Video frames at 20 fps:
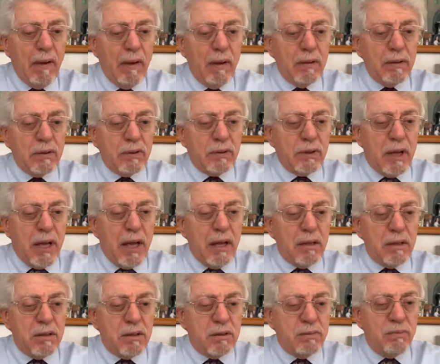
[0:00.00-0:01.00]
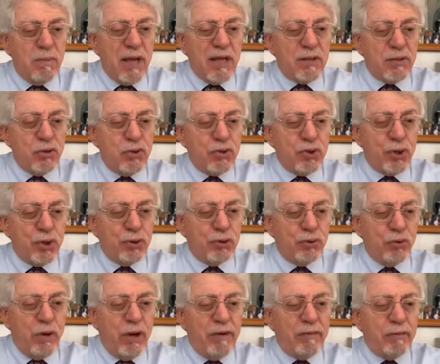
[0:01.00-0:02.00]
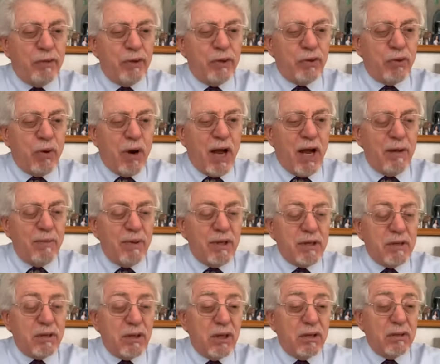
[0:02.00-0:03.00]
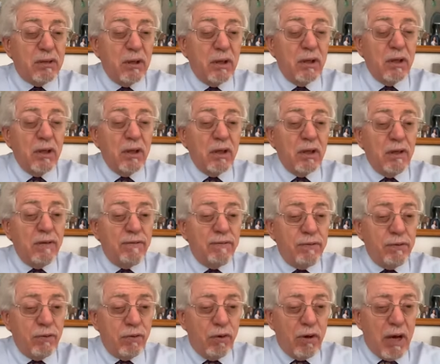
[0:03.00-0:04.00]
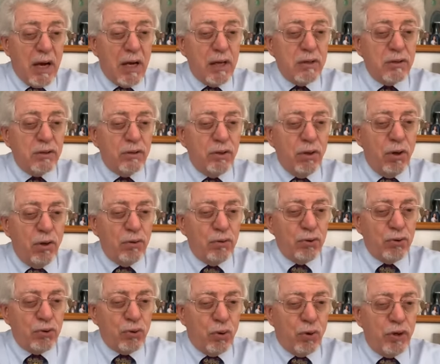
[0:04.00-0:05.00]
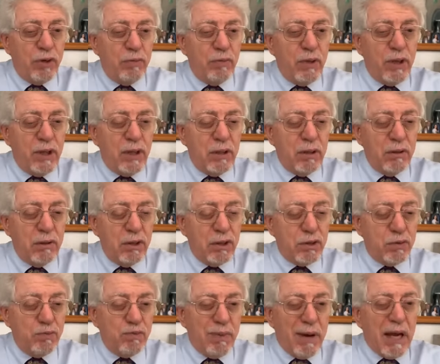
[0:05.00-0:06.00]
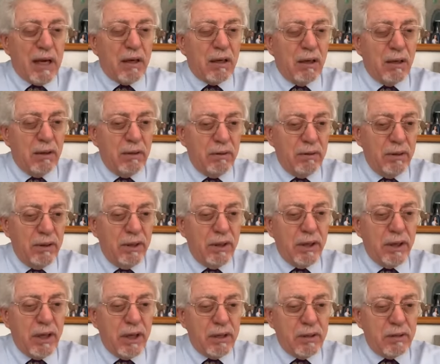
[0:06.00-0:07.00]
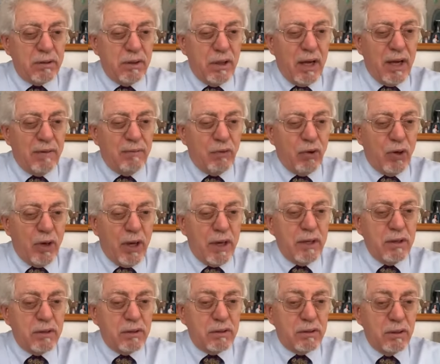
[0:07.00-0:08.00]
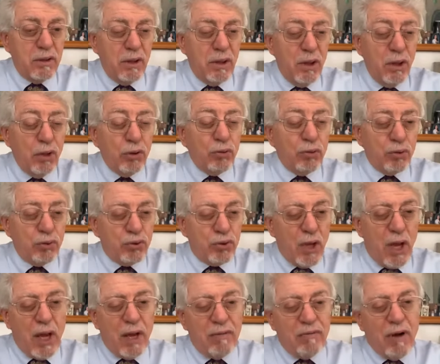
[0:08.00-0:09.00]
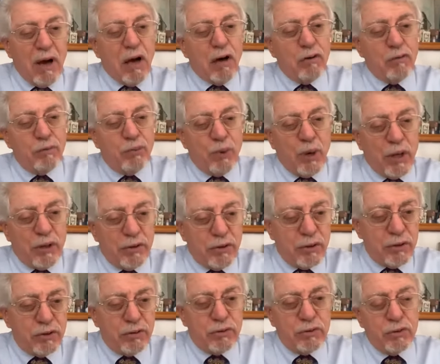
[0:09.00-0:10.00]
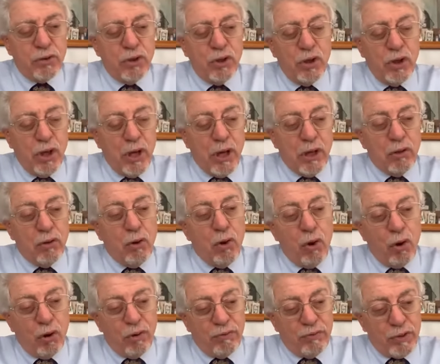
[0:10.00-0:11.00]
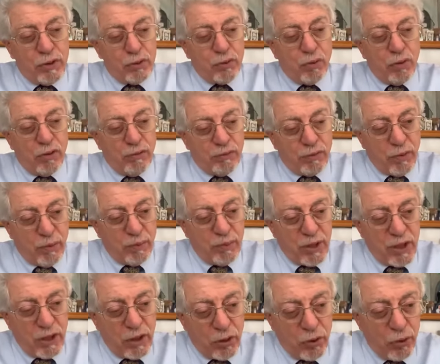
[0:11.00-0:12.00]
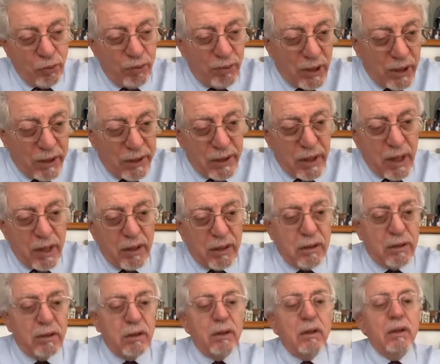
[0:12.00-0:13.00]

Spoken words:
sends messengers to every tribe and says, if you guys don't join me in this battle against the Ammonites to save our brothers and all of Israel from being humiliated,